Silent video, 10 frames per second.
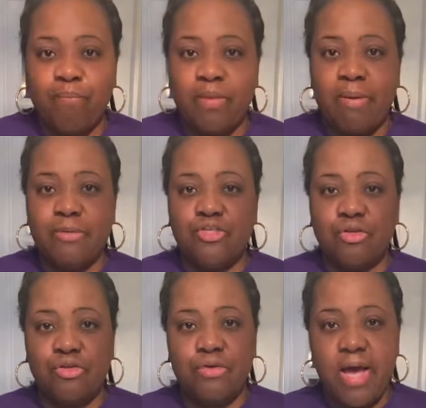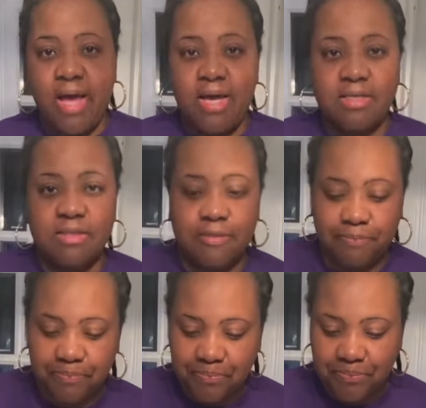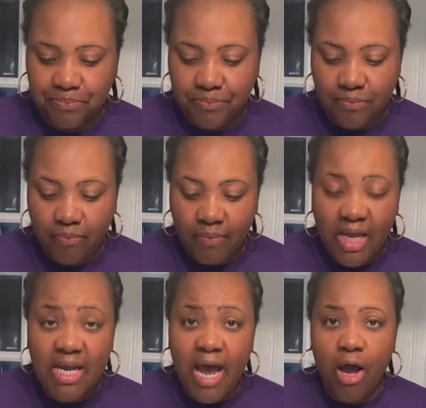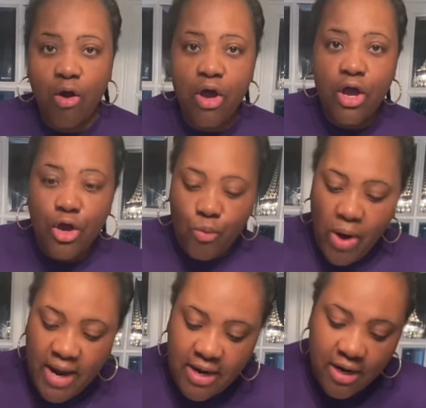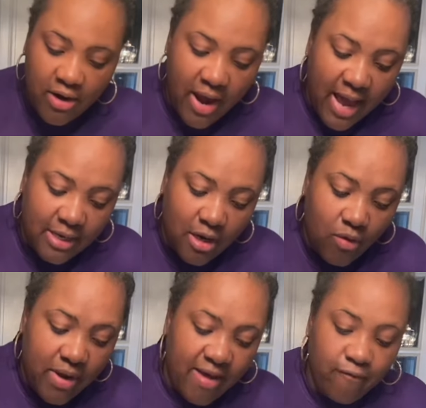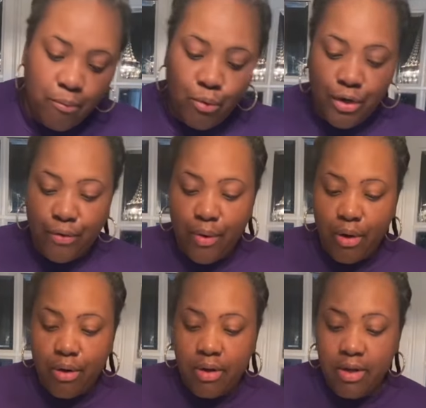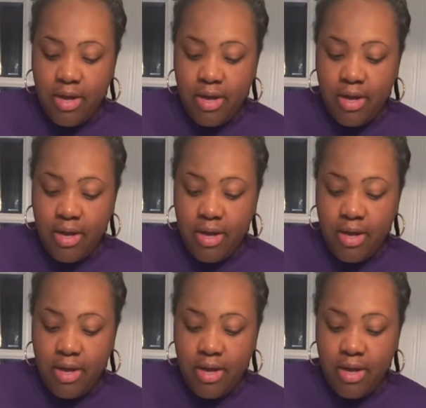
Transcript: I'll show you guys. Now, right here, I don't have a border on.